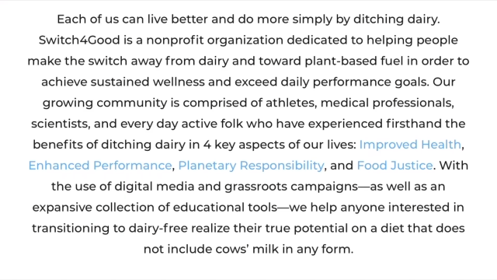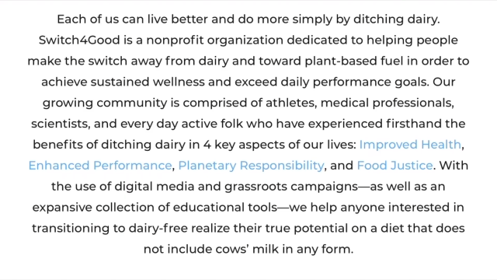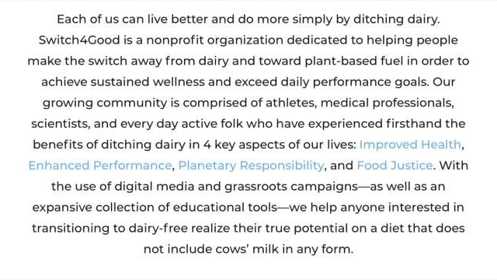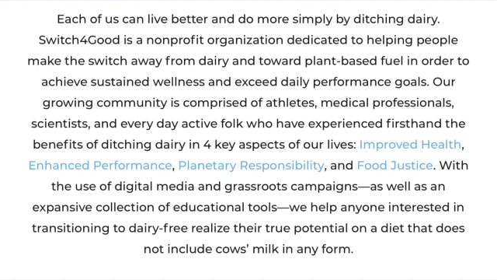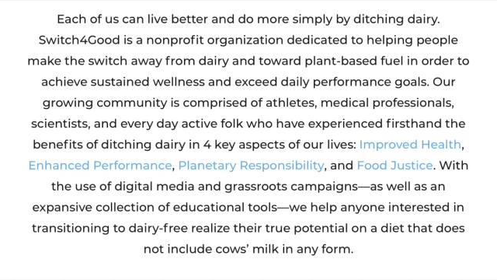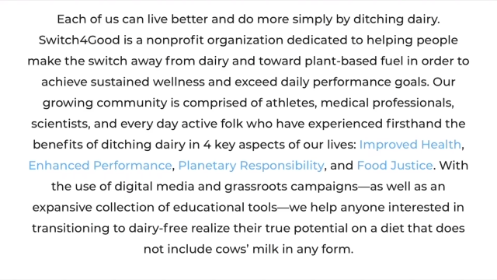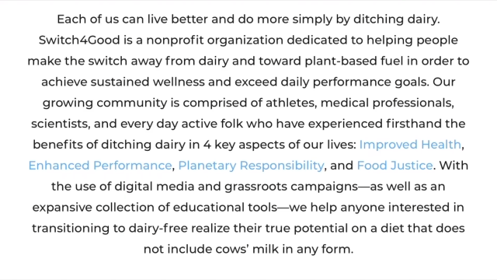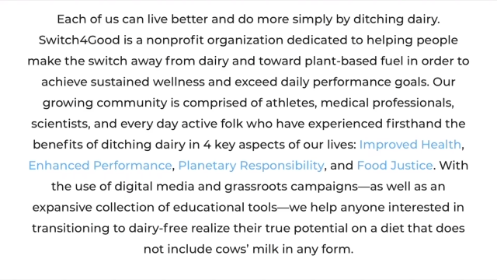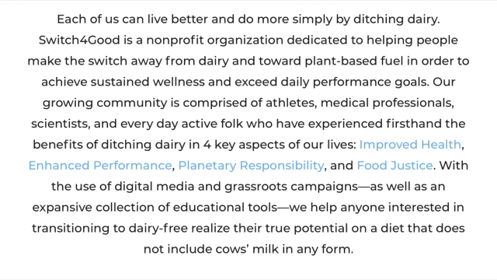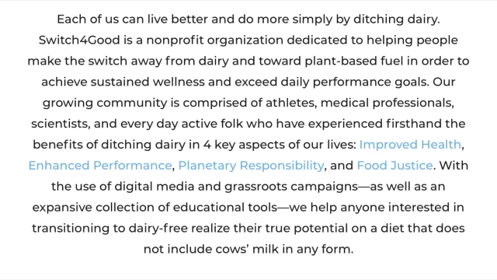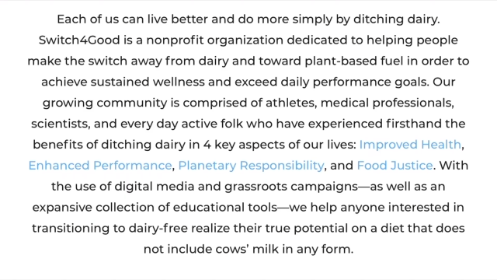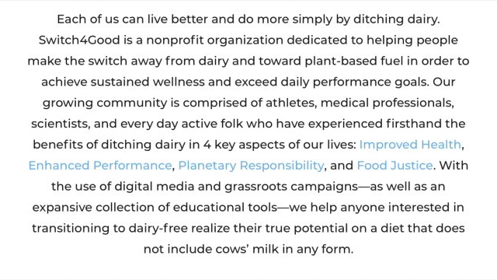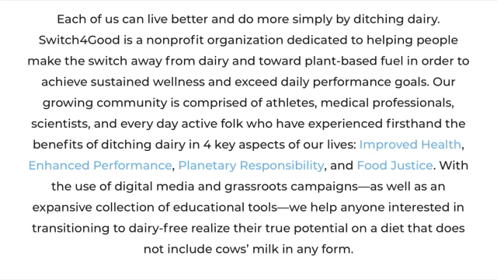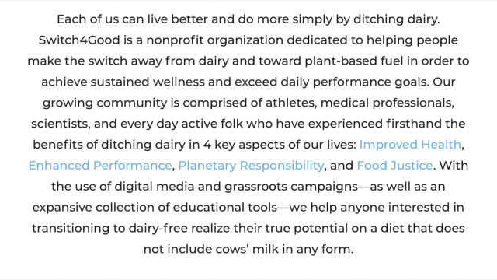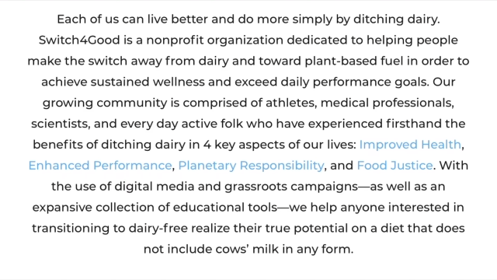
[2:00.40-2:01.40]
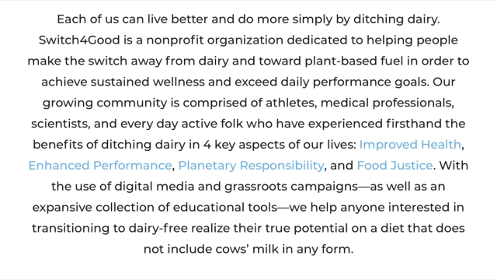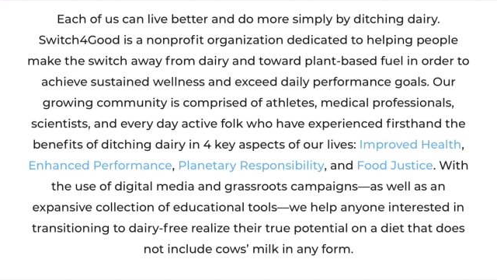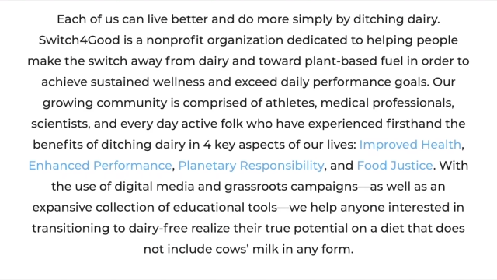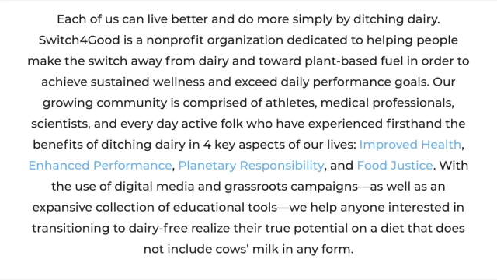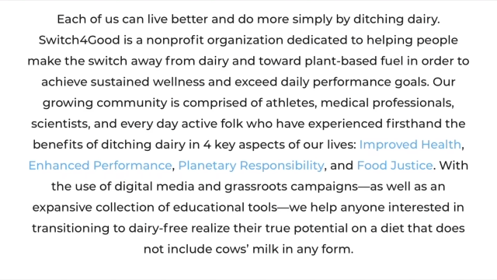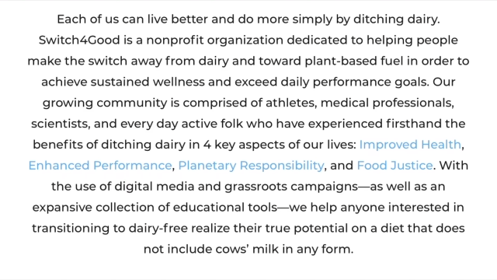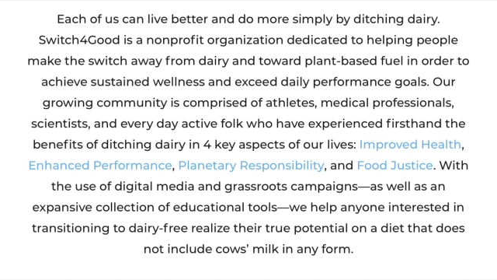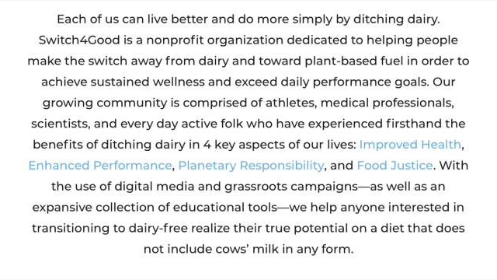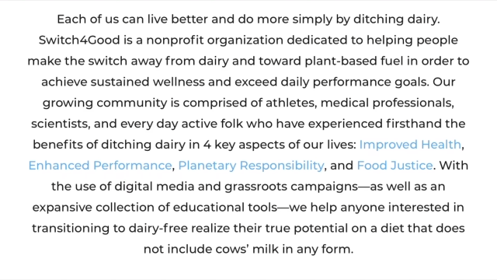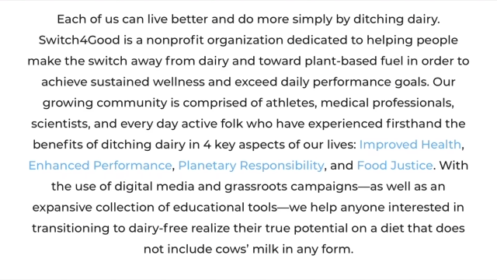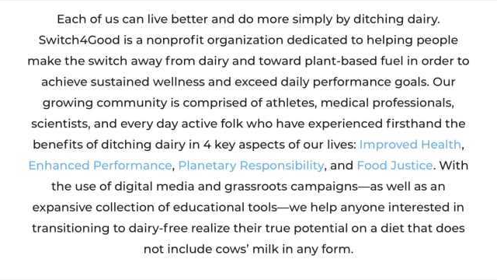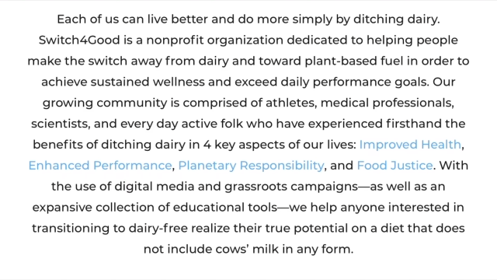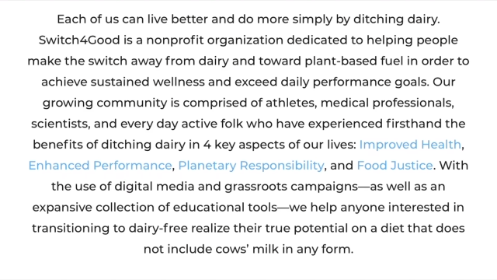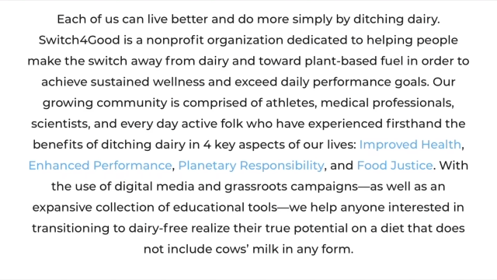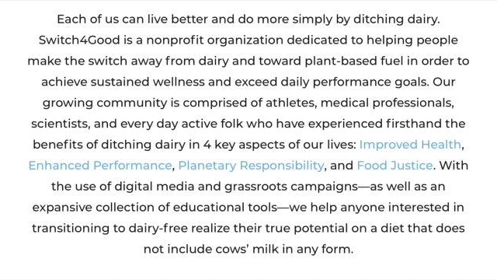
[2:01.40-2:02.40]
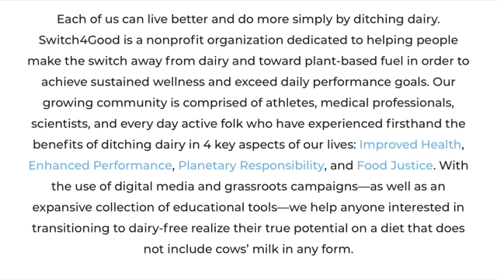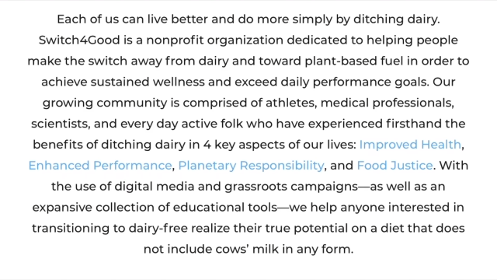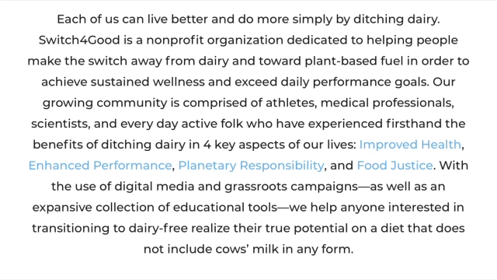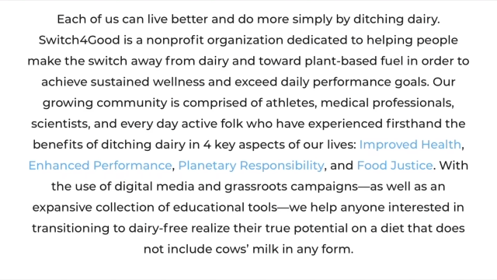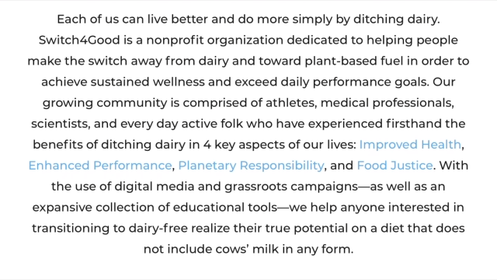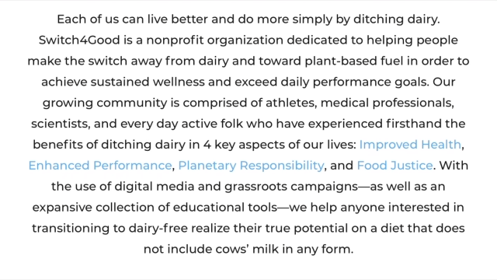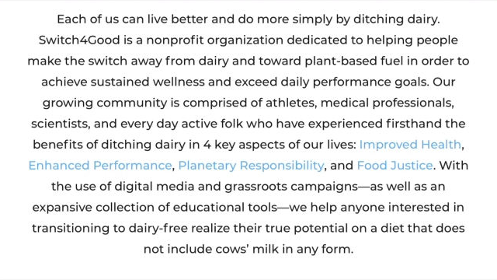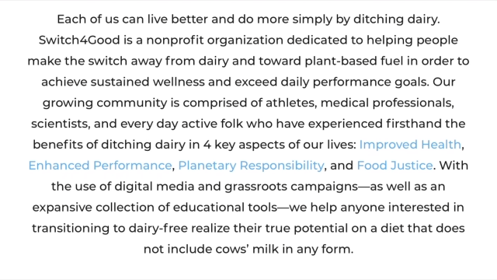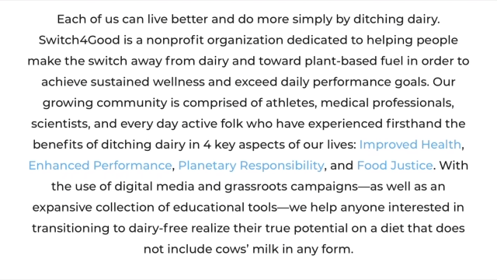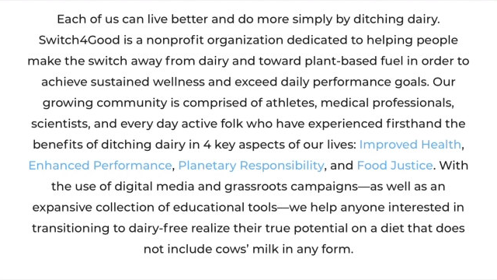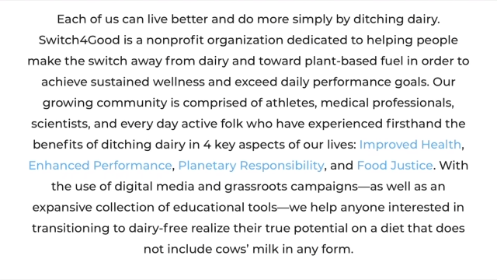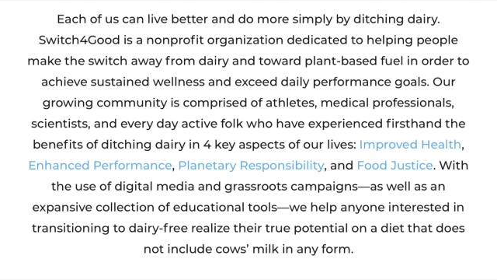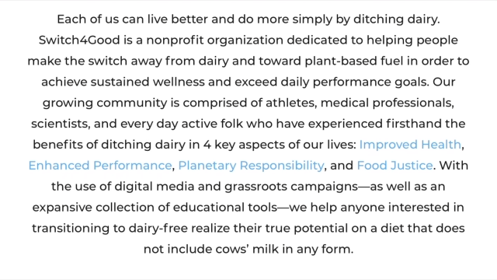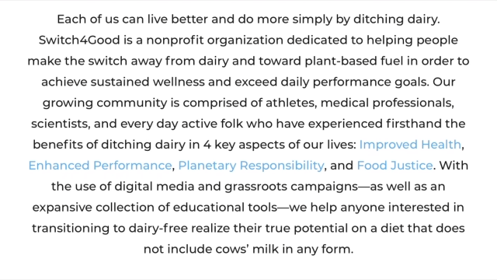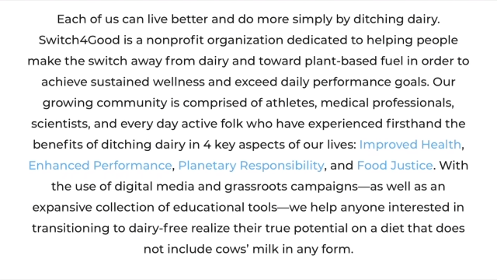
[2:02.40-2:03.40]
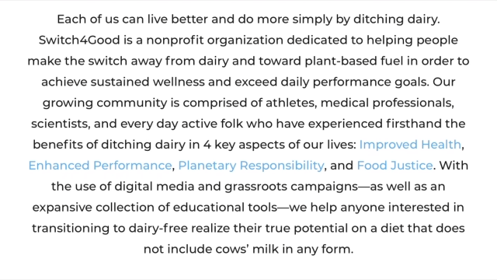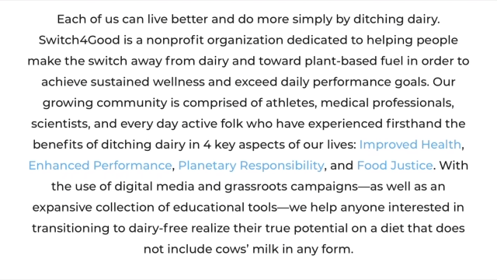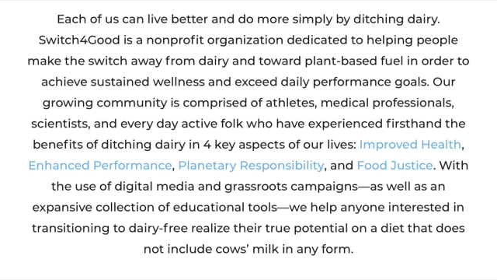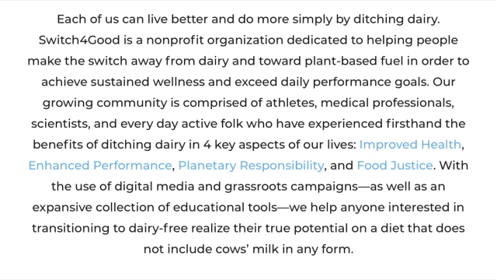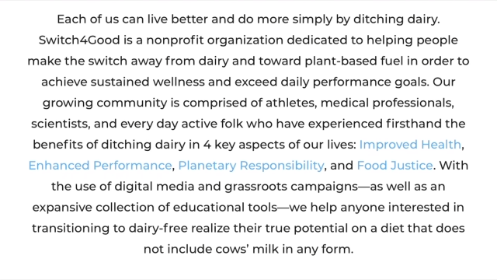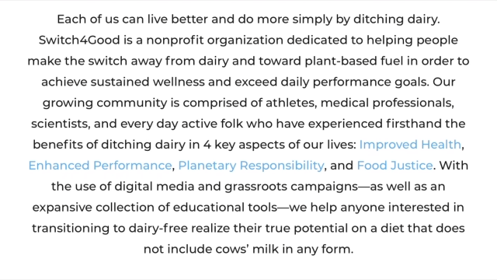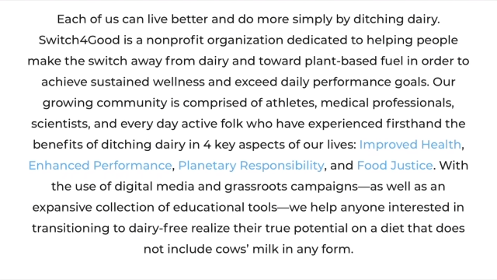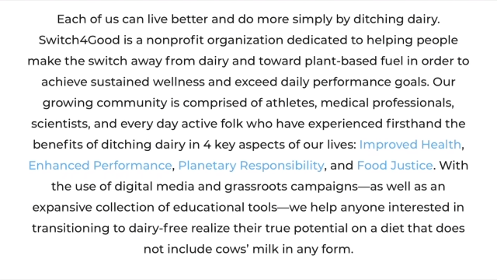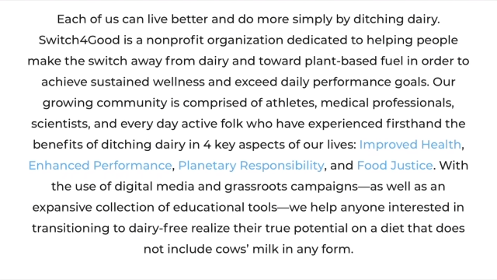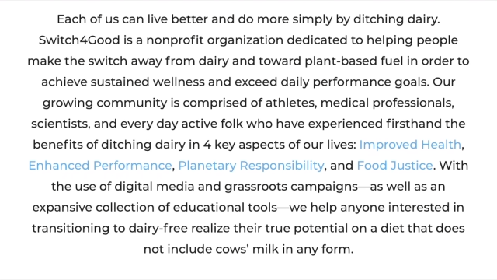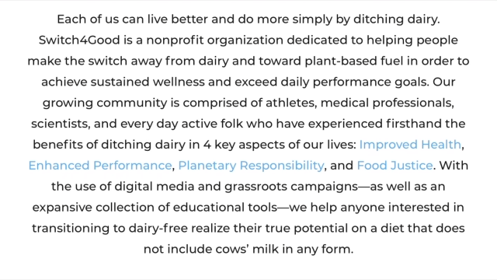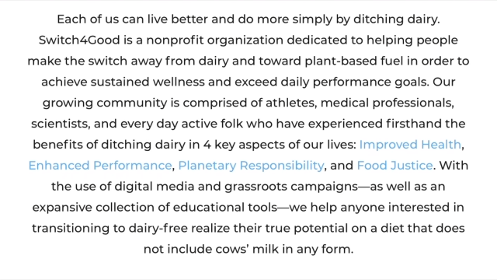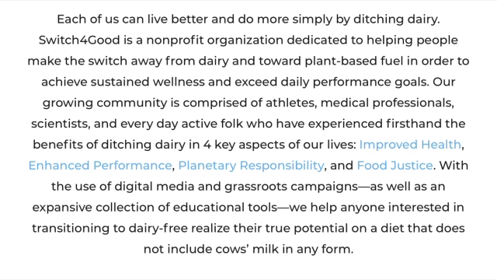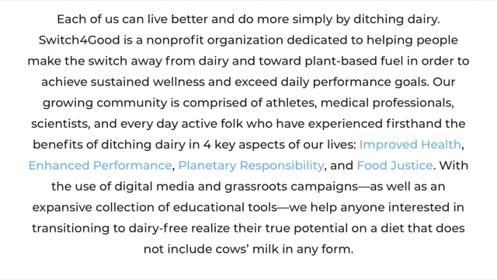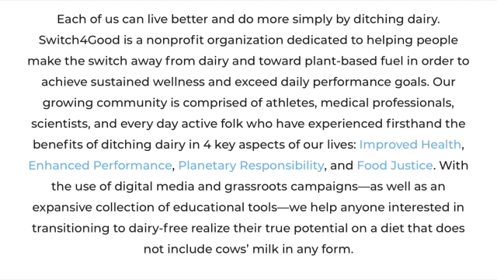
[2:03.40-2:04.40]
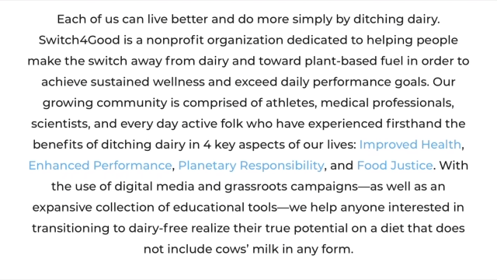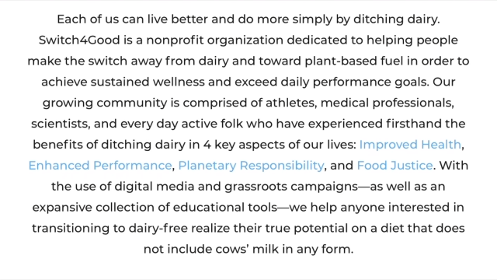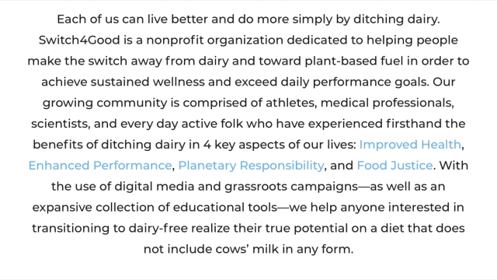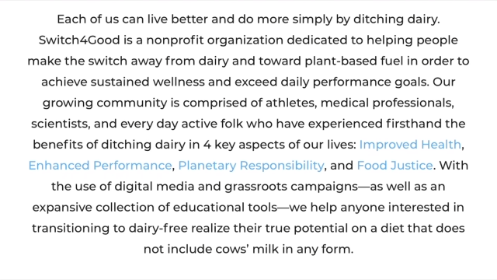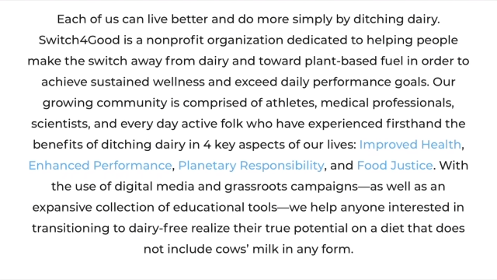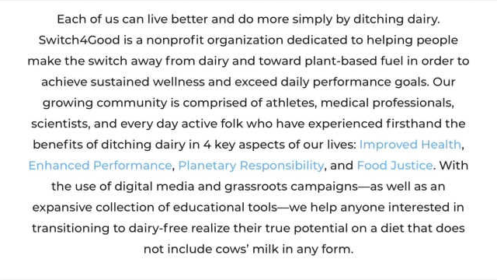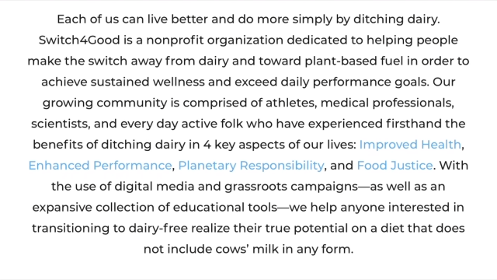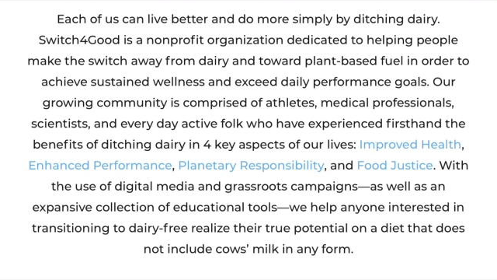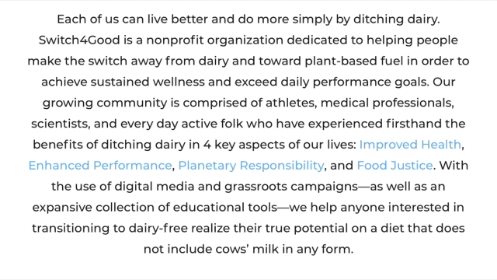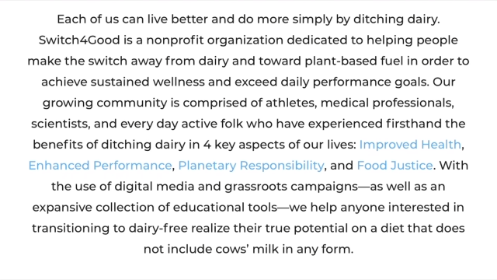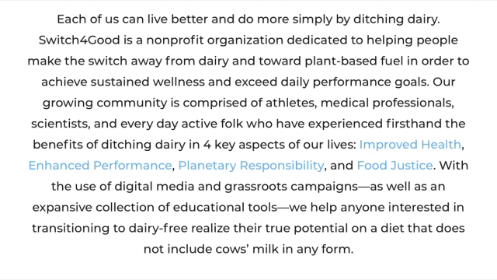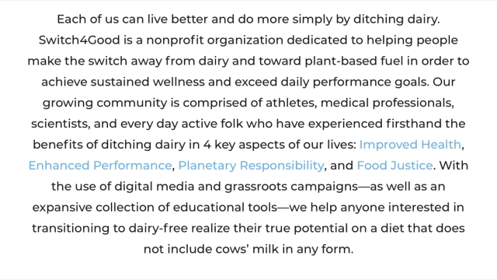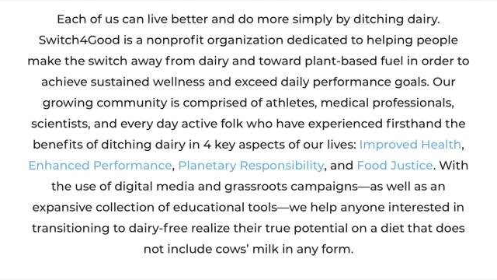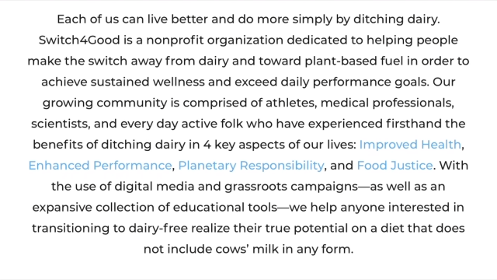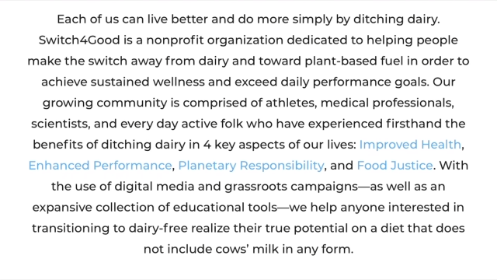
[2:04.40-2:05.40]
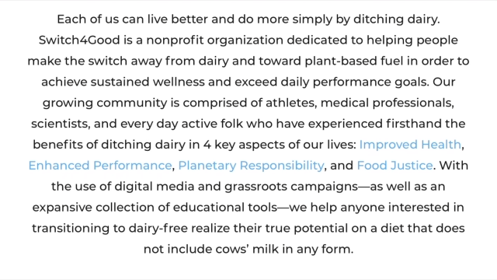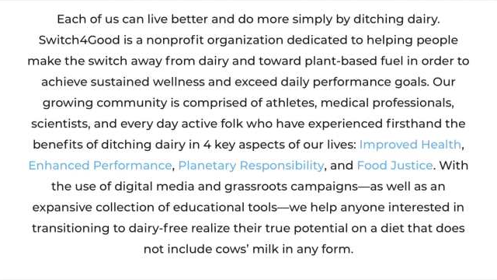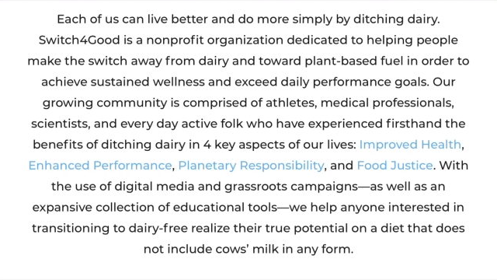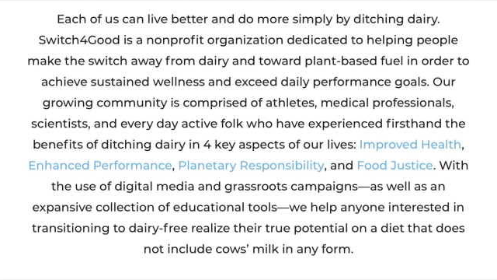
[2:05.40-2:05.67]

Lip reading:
(no speaker visible)